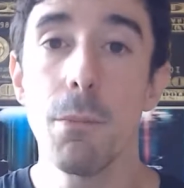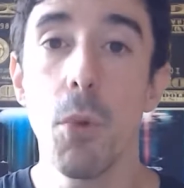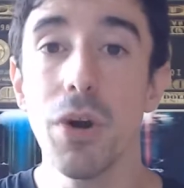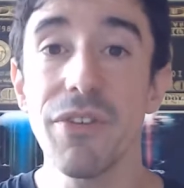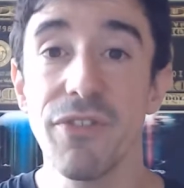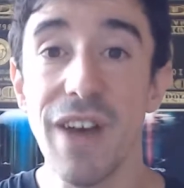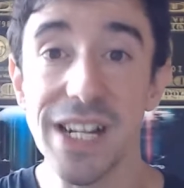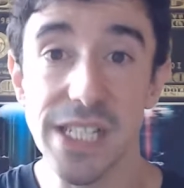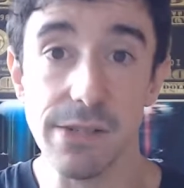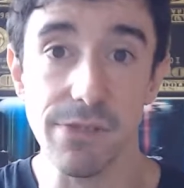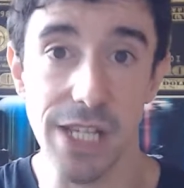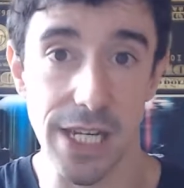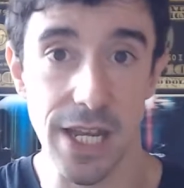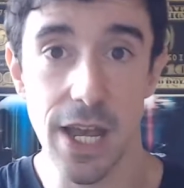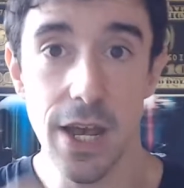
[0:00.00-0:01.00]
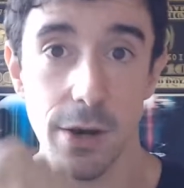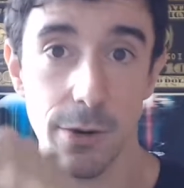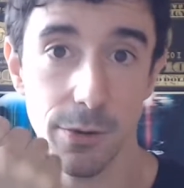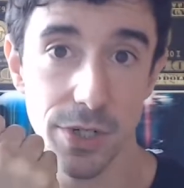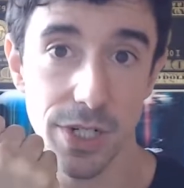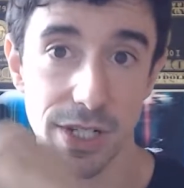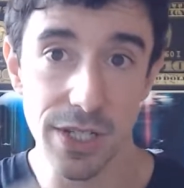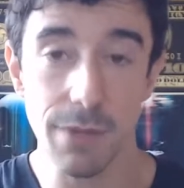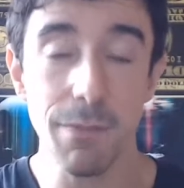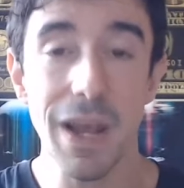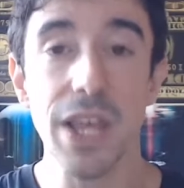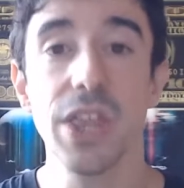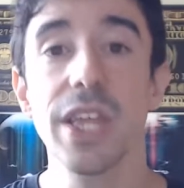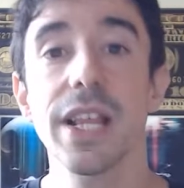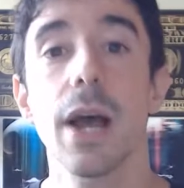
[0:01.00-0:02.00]
more effectively, which is the
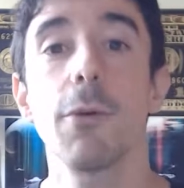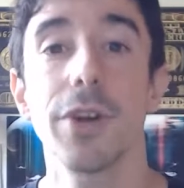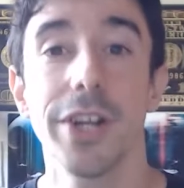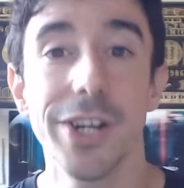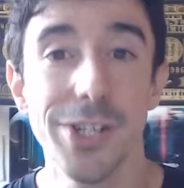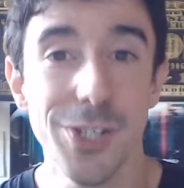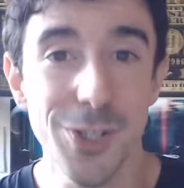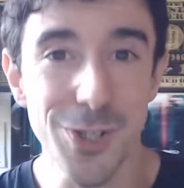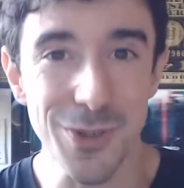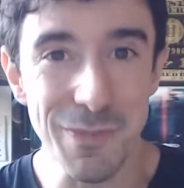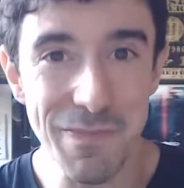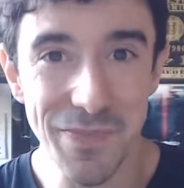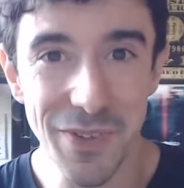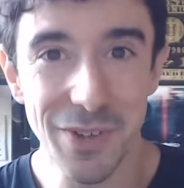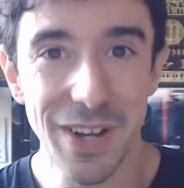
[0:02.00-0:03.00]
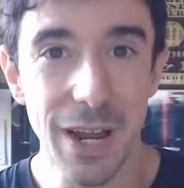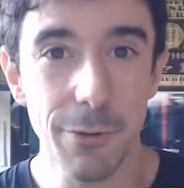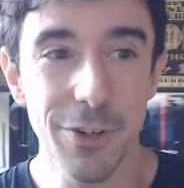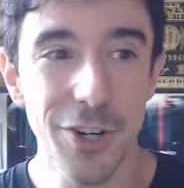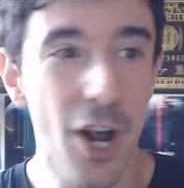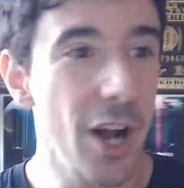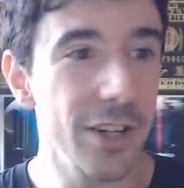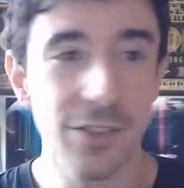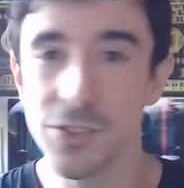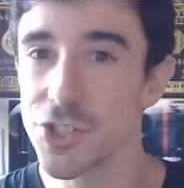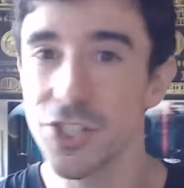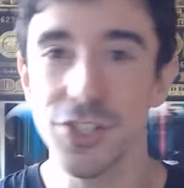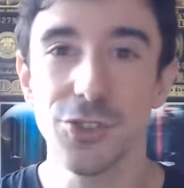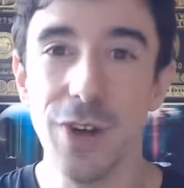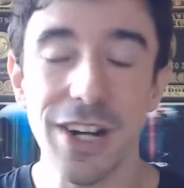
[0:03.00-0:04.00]
main thing that we're here to do. Okay, we're not
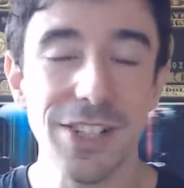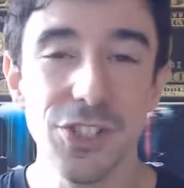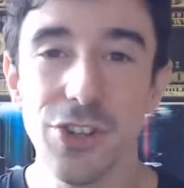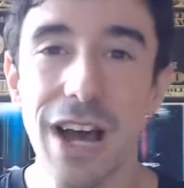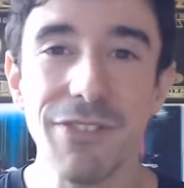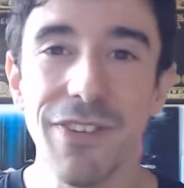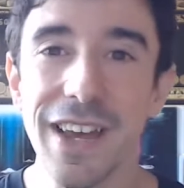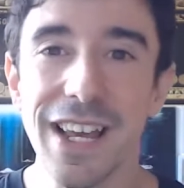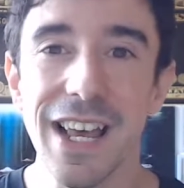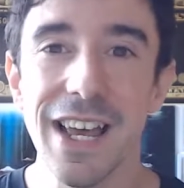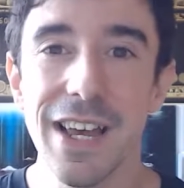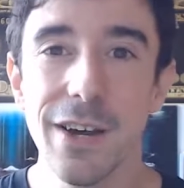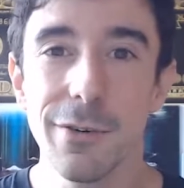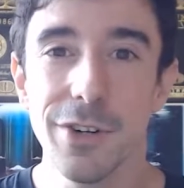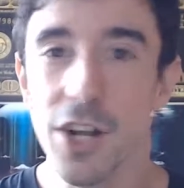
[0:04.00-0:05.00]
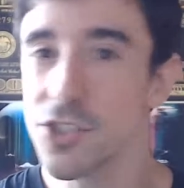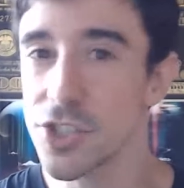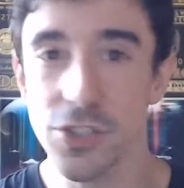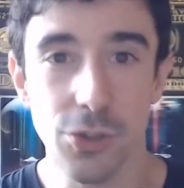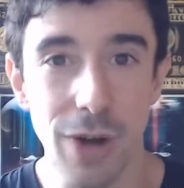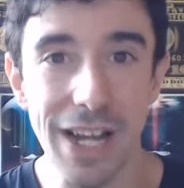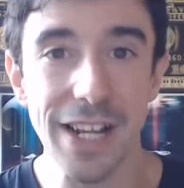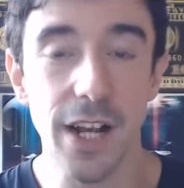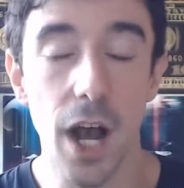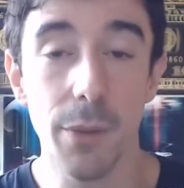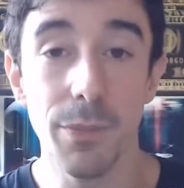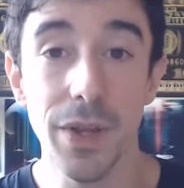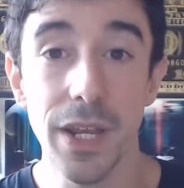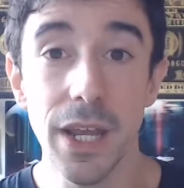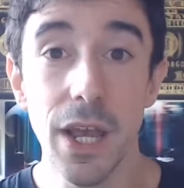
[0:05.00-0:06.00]
just running traffic. We're not just writing
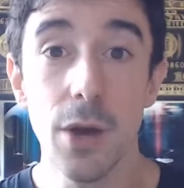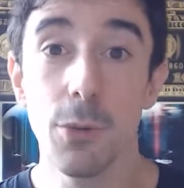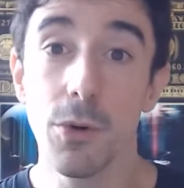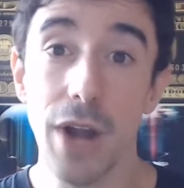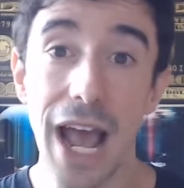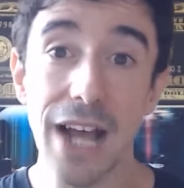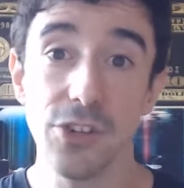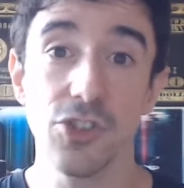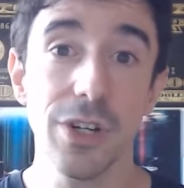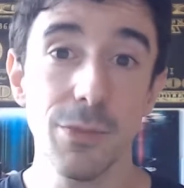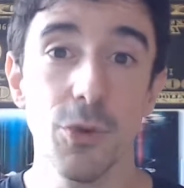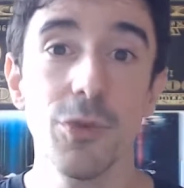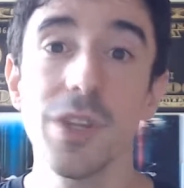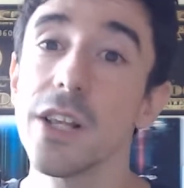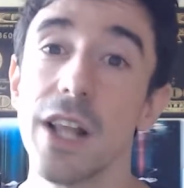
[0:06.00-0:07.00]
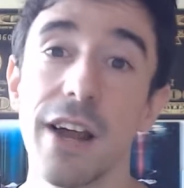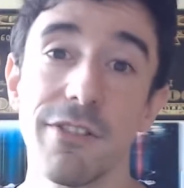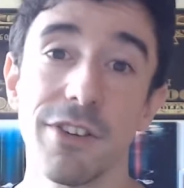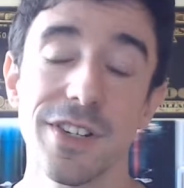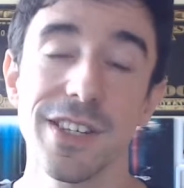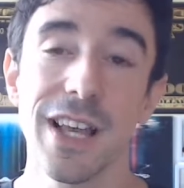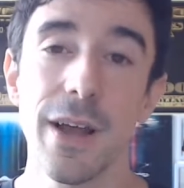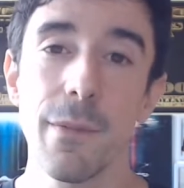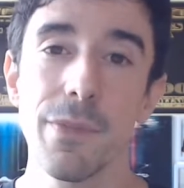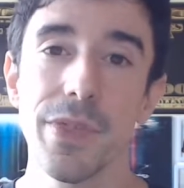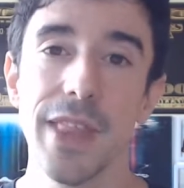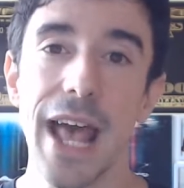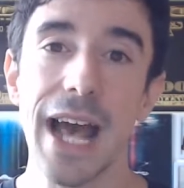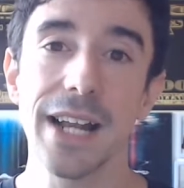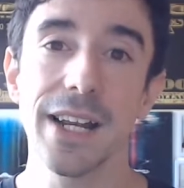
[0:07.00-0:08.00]
copy. We're actually moving the levers
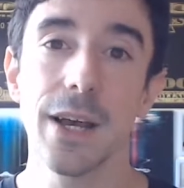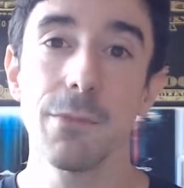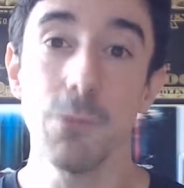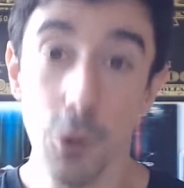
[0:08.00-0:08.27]
that